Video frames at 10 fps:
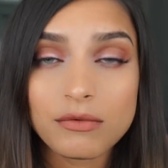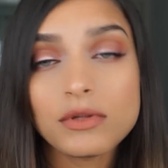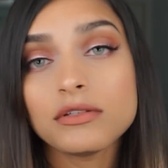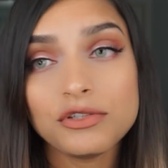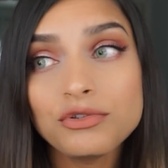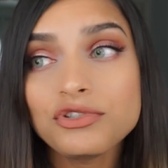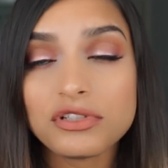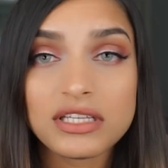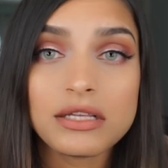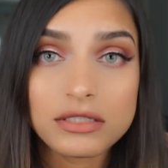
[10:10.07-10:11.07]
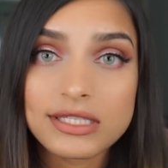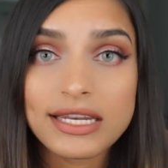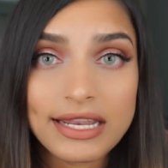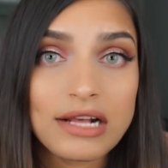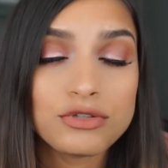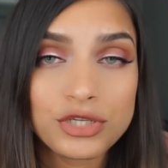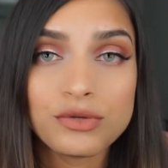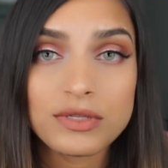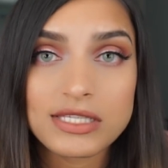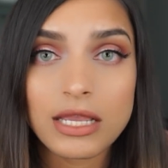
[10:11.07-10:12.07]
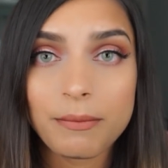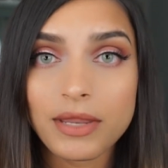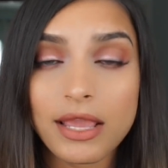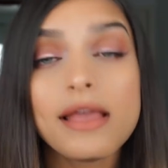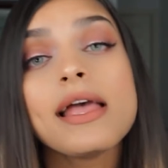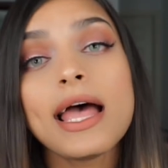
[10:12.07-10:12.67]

Well, usually they'll send it out to you the same day.